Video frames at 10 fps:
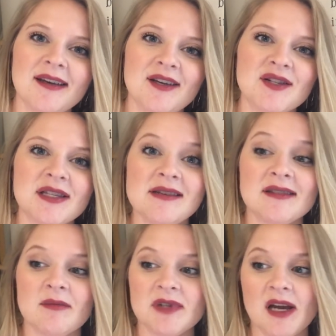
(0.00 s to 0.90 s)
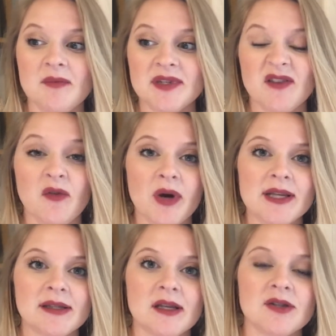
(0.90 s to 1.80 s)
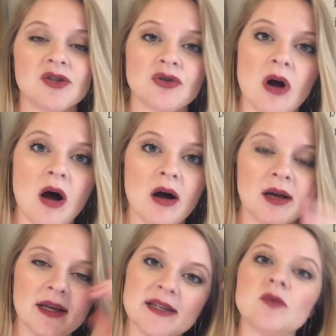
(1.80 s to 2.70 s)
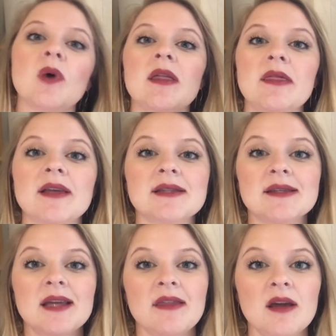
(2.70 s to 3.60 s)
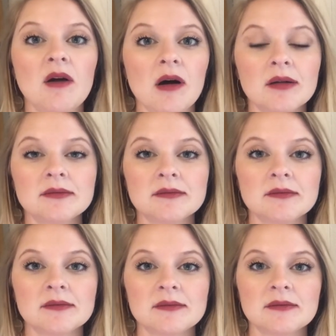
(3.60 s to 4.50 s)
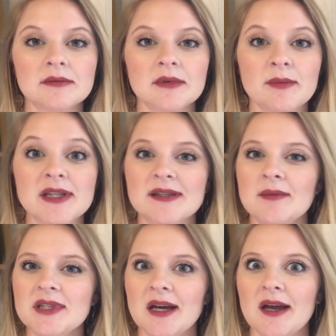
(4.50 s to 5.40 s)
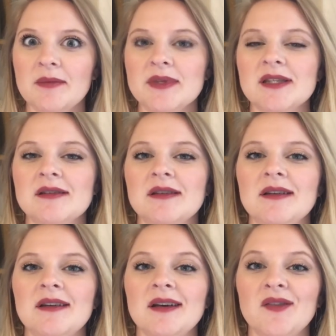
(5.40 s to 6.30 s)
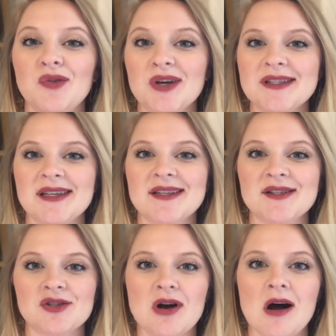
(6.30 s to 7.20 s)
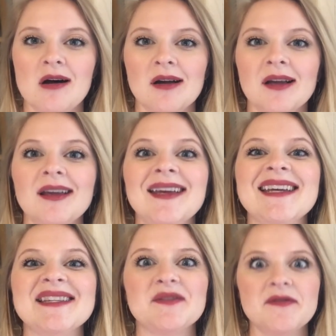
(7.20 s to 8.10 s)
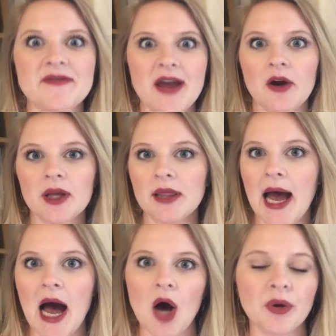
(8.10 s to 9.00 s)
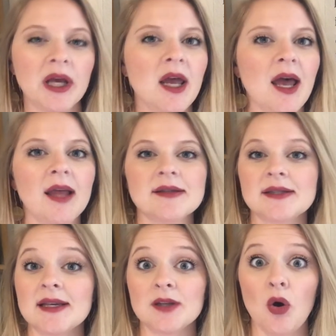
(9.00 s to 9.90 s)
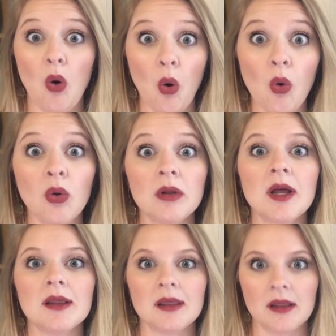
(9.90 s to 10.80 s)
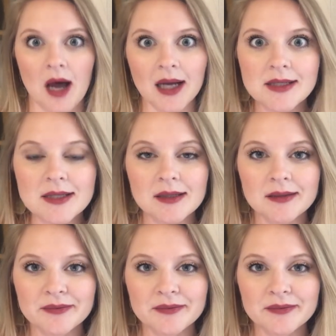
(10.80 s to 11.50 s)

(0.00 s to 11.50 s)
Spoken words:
You see, sometimes a voice that is strong is one that says nothing at all. But sometimes a voice that is strong is very loud and says a whole lot.